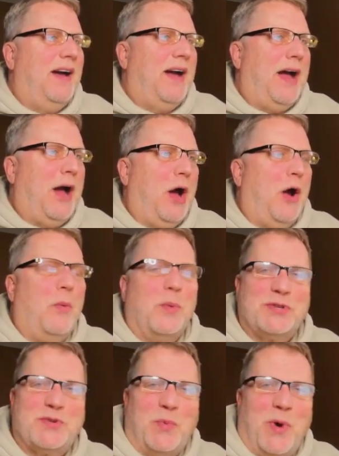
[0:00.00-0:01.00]
I
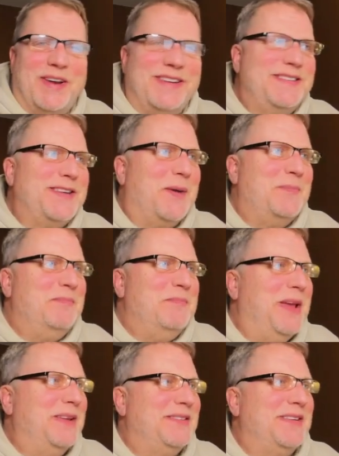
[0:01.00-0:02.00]
almost want to dump
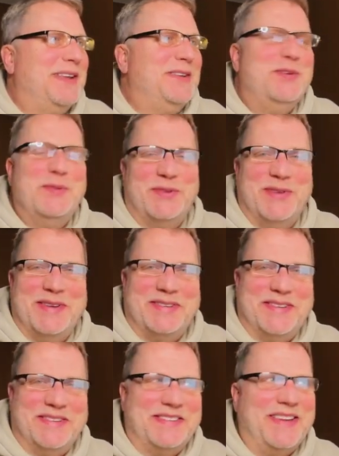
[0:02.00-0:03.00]
Mint and use
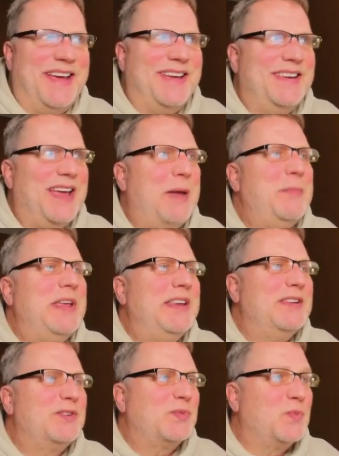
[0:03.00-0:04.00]
this instead. I mean,
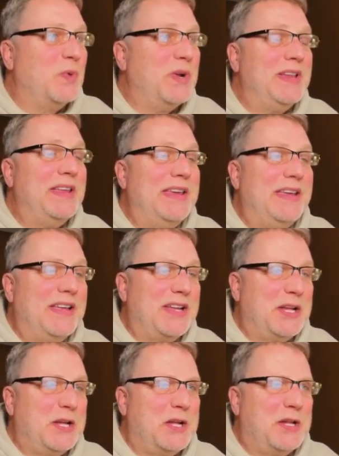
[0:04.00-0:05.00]
it's really
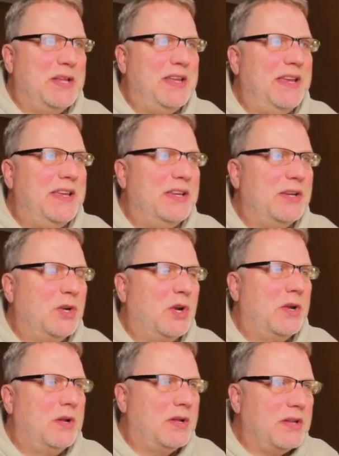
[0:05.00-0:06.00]
clean and
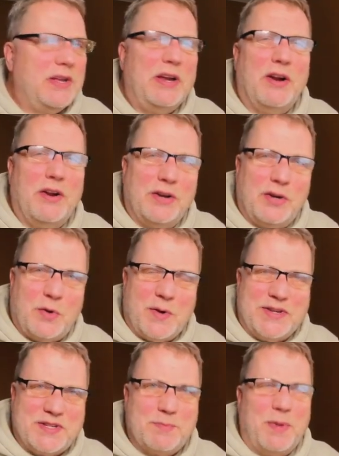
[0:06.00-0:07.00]
clear and
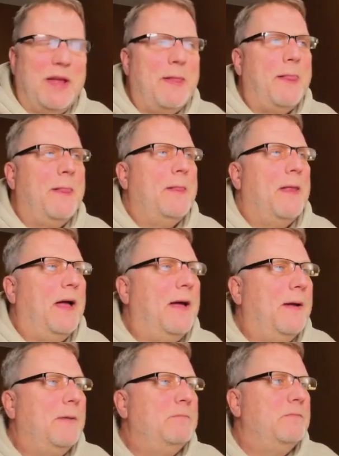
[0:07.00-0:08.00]
crisp.
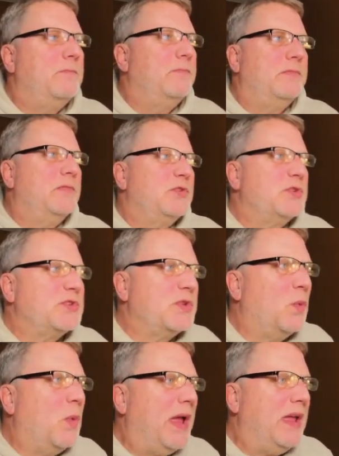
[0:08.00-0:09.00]
Just
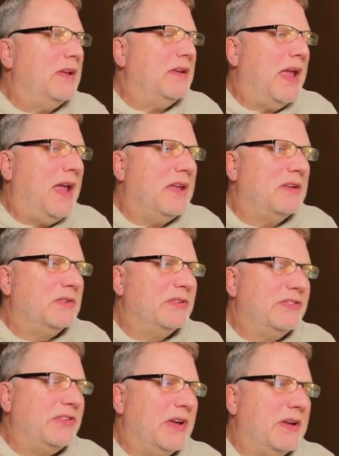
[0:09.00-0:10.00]
the way it
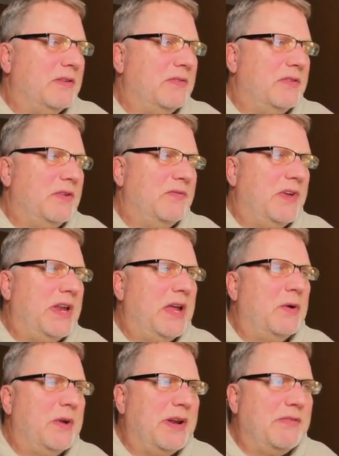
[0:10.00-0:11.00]
handles the
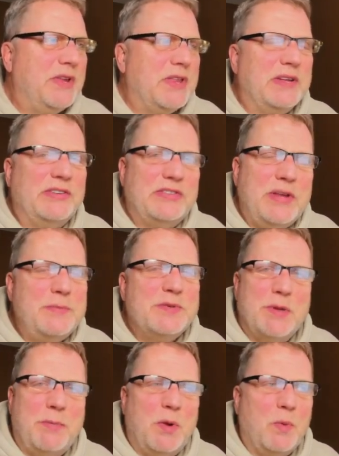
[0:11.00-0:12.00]
video and everything seems
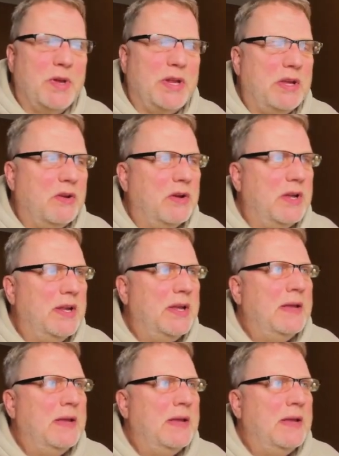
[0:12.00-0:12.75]
to be really good.